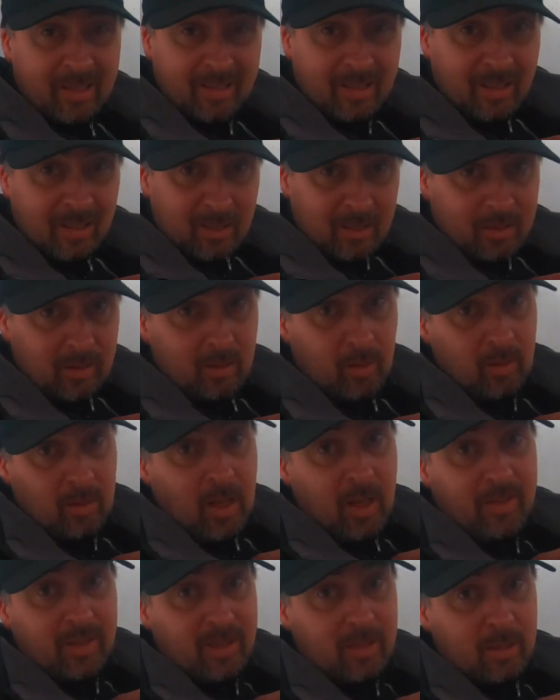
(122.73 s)
think it's not.
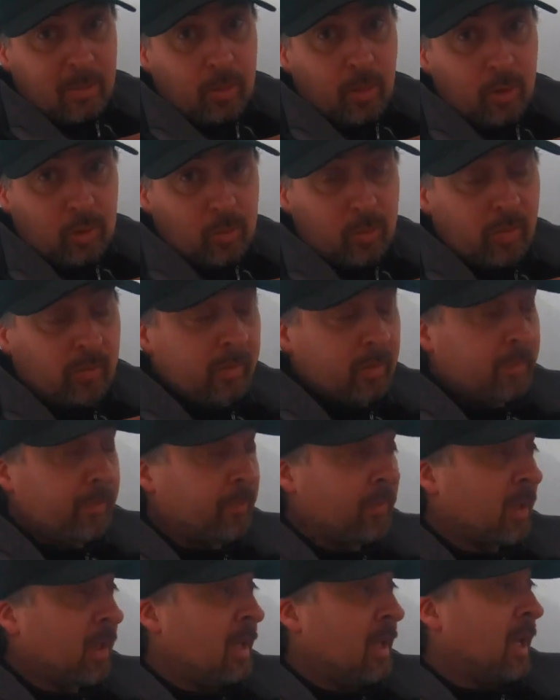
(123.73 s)
I think it's a push movement.
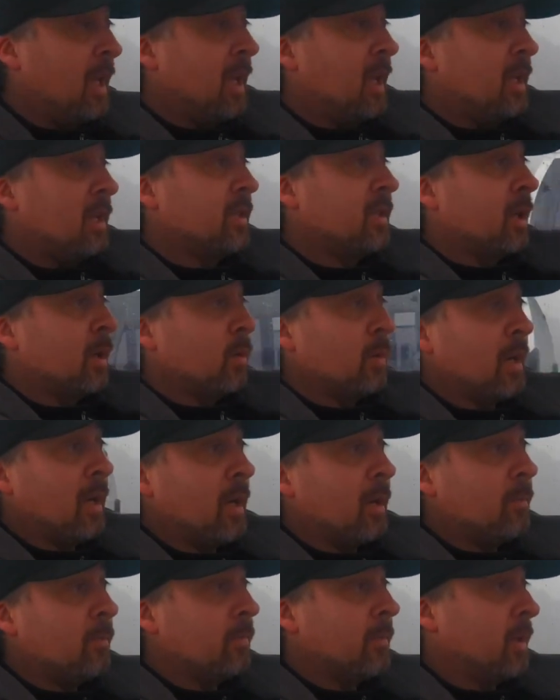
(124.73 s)
So
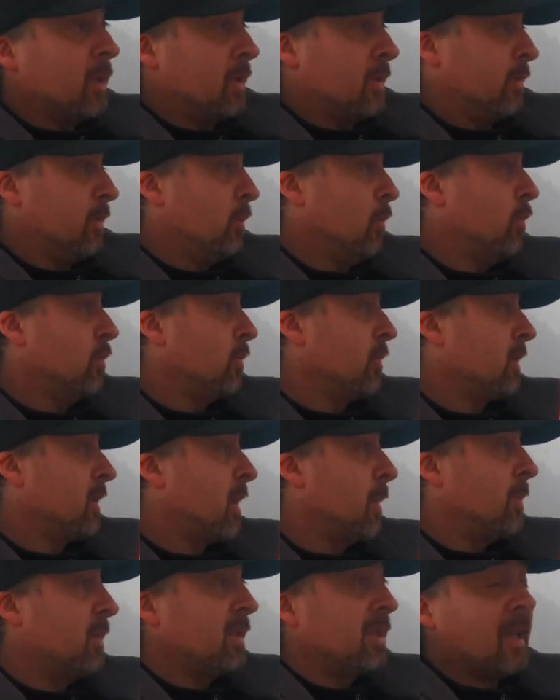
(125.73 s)
we're
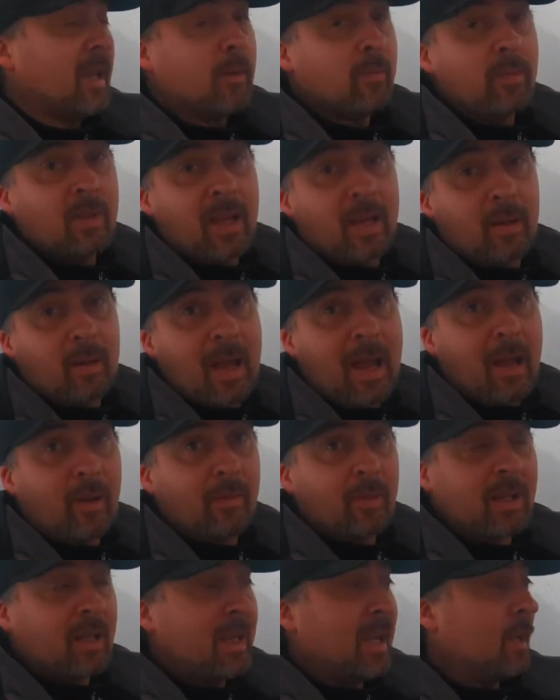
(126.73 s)
coming down now
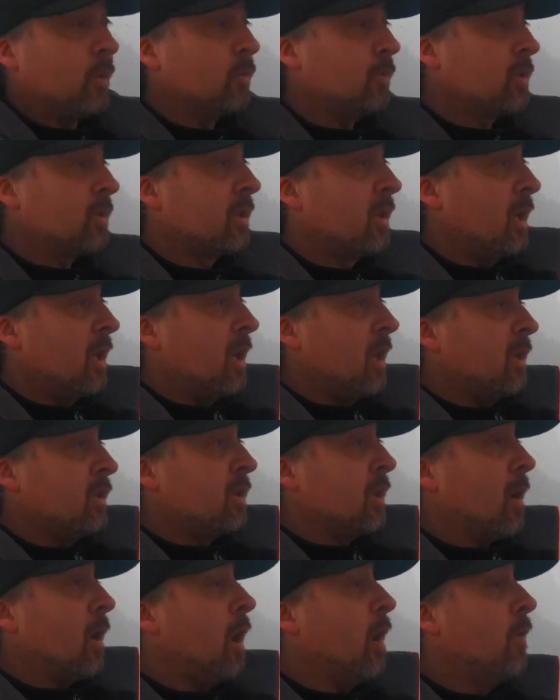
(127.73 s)
out of the clouds,
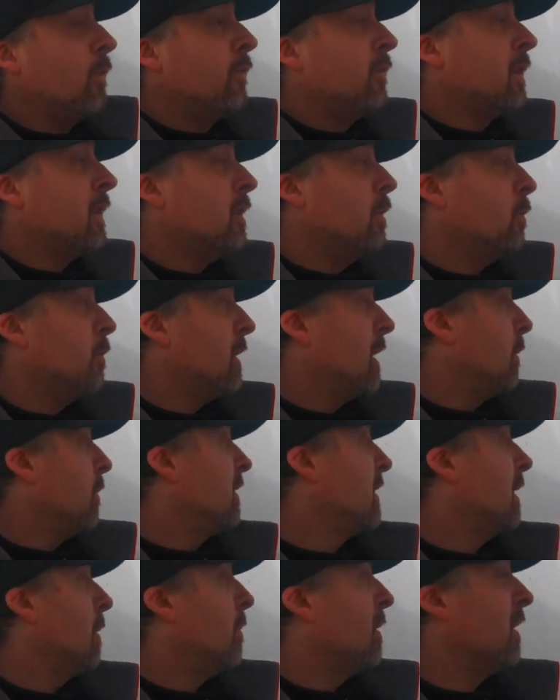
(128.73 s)
so hopefully you'll be able to
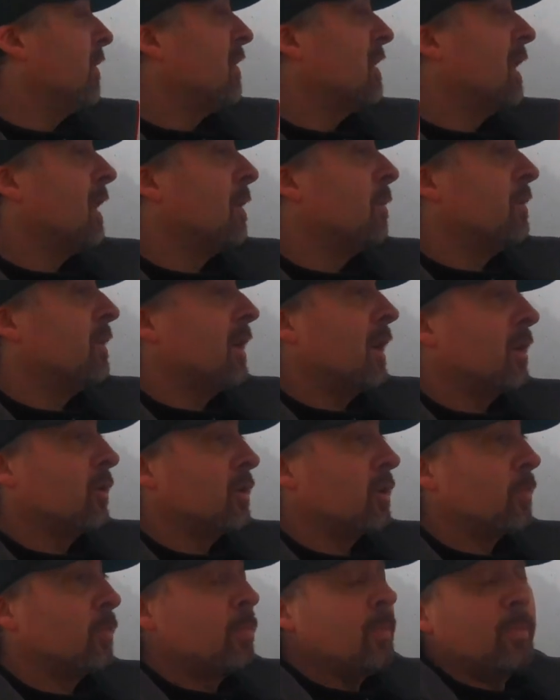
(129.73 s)
see a bit of ZLMZ. I'll
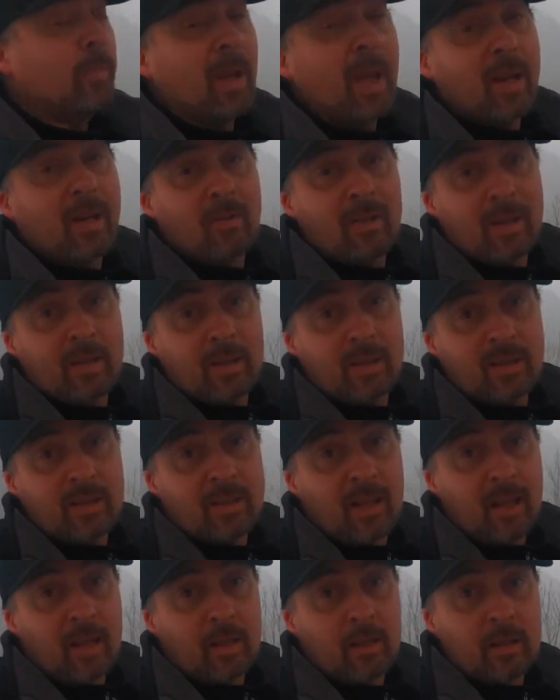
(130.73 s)
just pan around in a
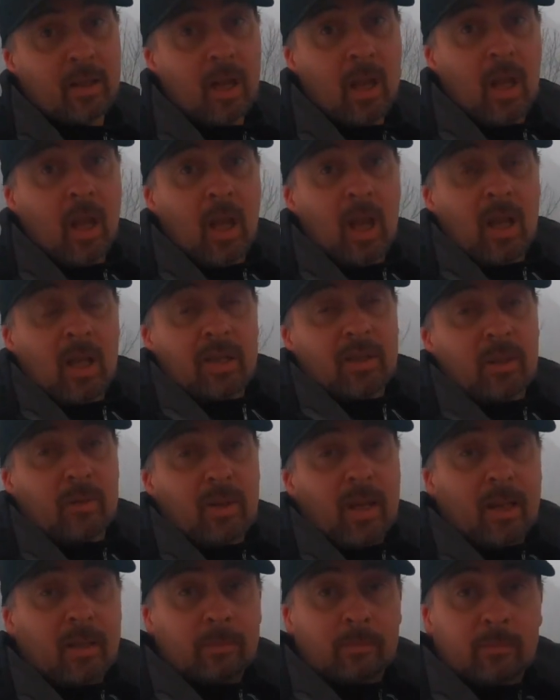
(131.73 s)
second. So
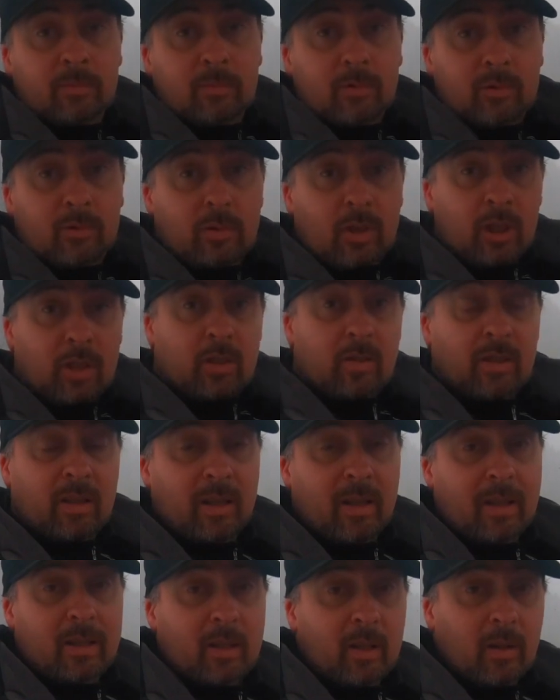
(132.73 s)
yeah,
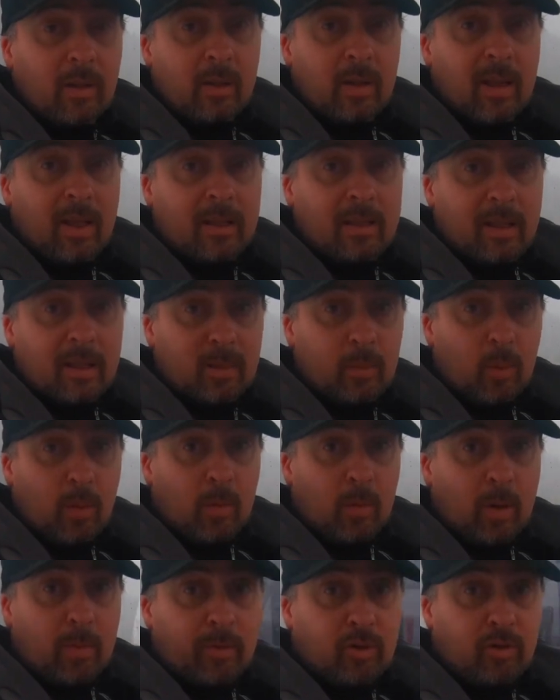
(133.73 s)
so that's
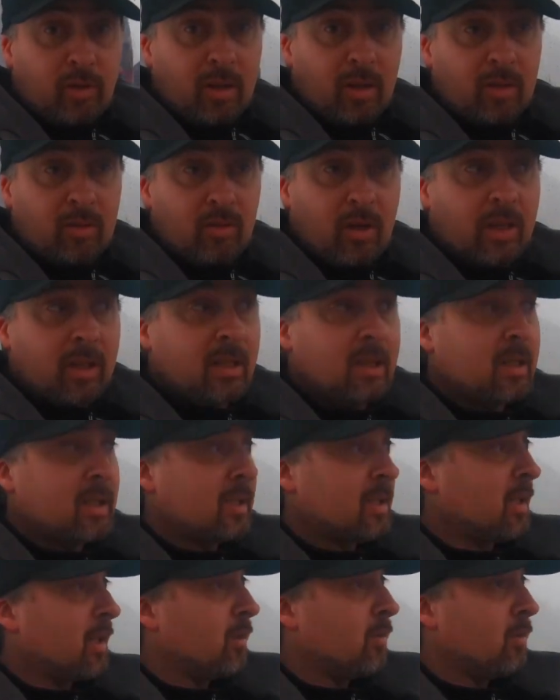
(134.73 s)
what strength training.
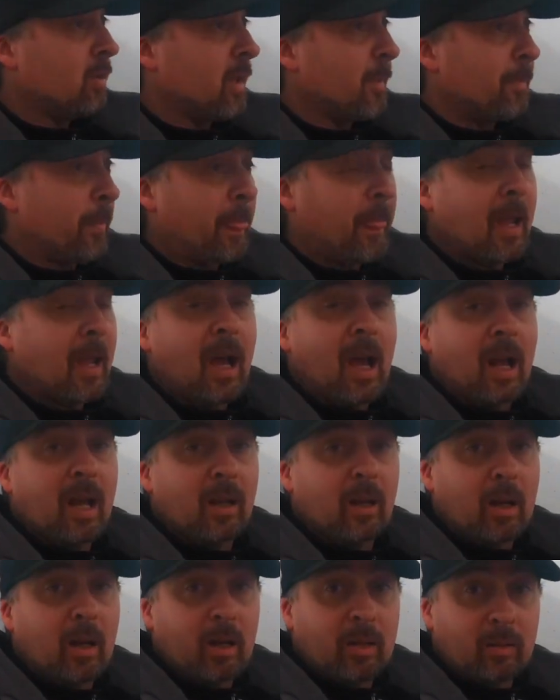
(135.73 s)
So
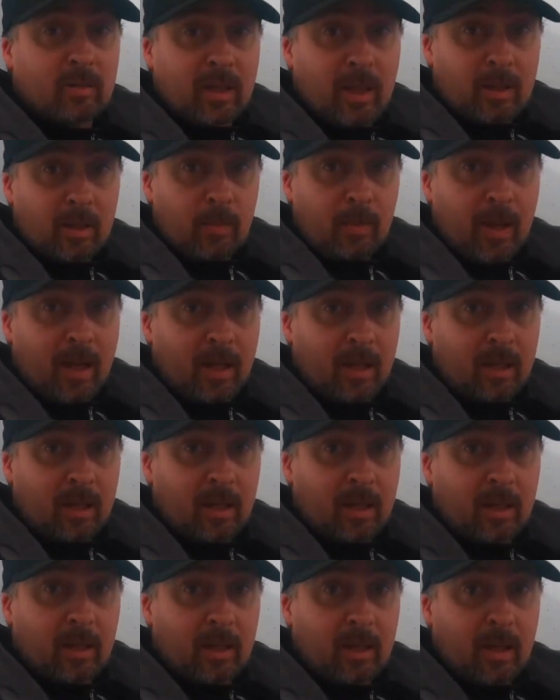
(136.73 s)
I'll get you back.
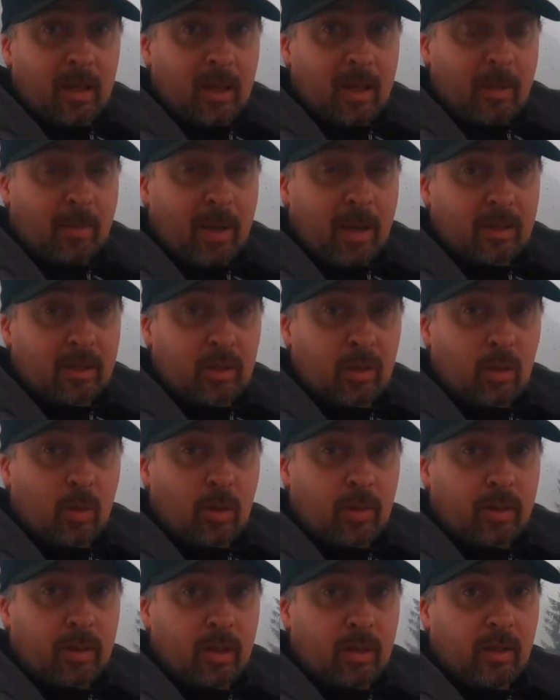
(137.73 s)
I'll get back to you
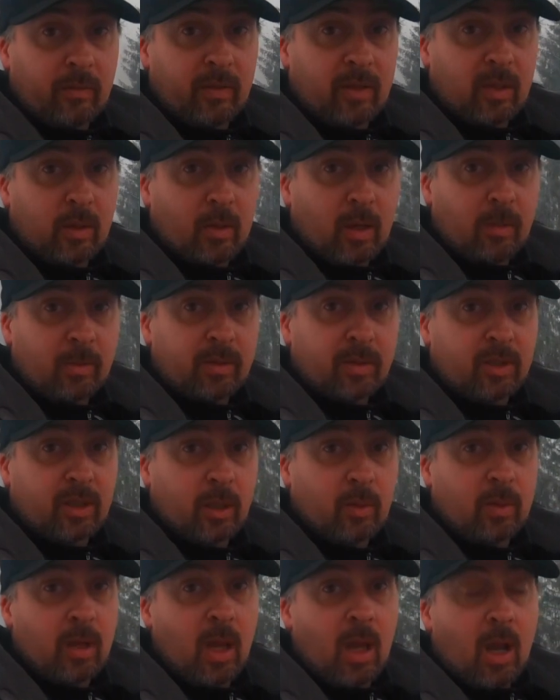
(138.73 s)
on another video coming
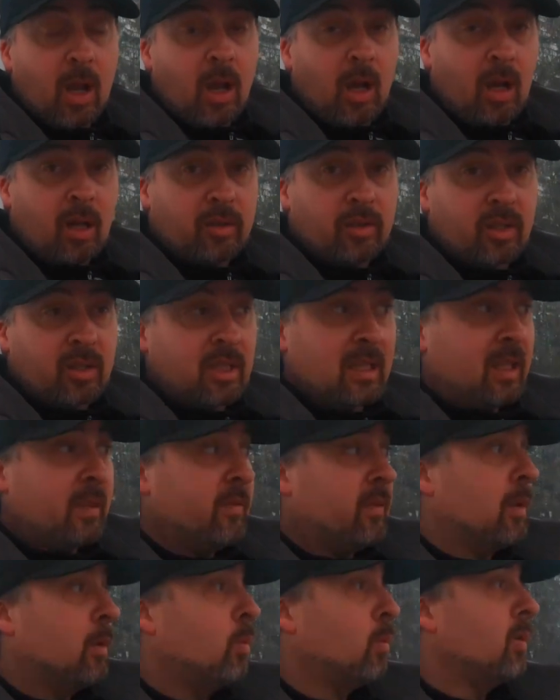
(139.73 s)
soon. I'll just
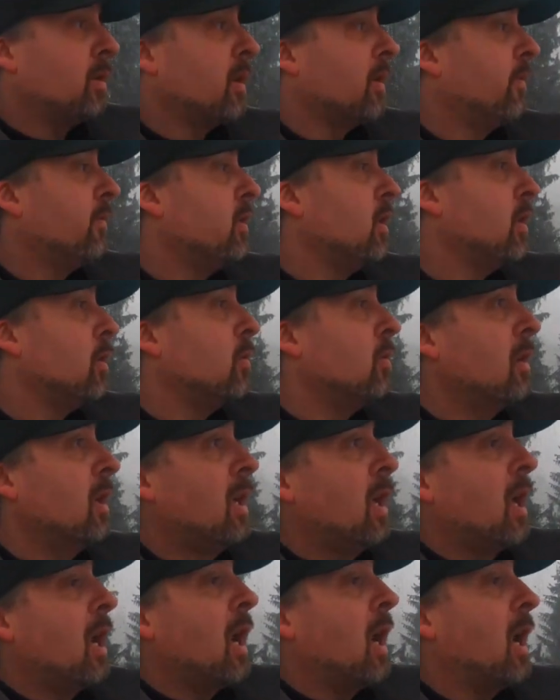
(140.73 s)
leave you with a view
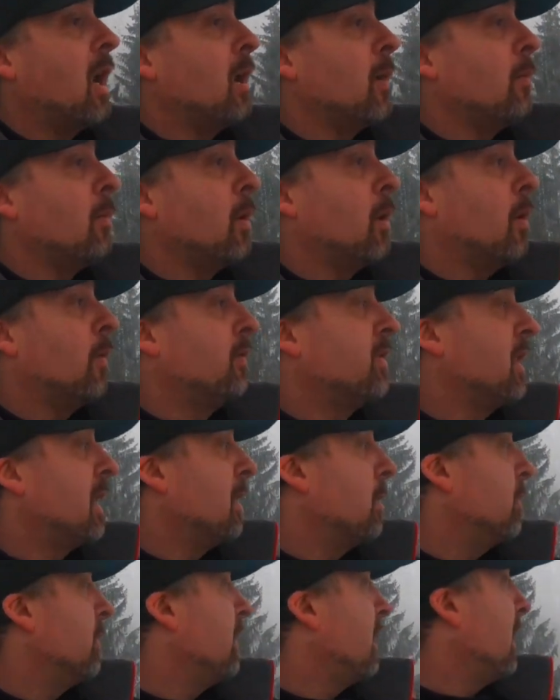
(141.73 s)
of
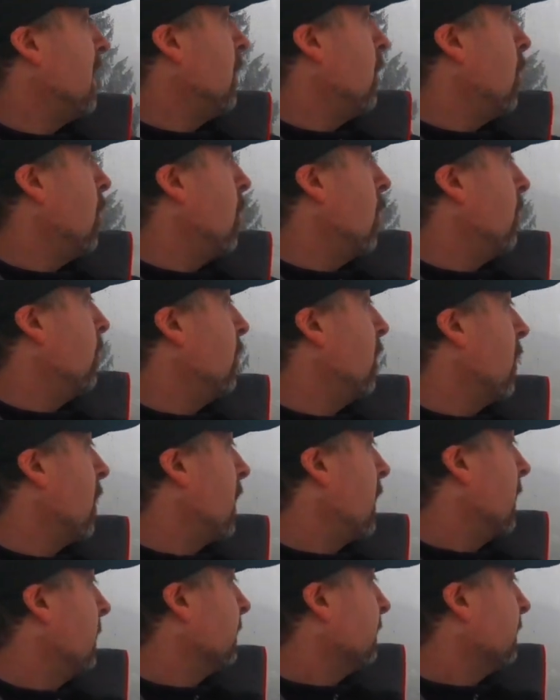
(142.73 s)
ZLMZ or Brook.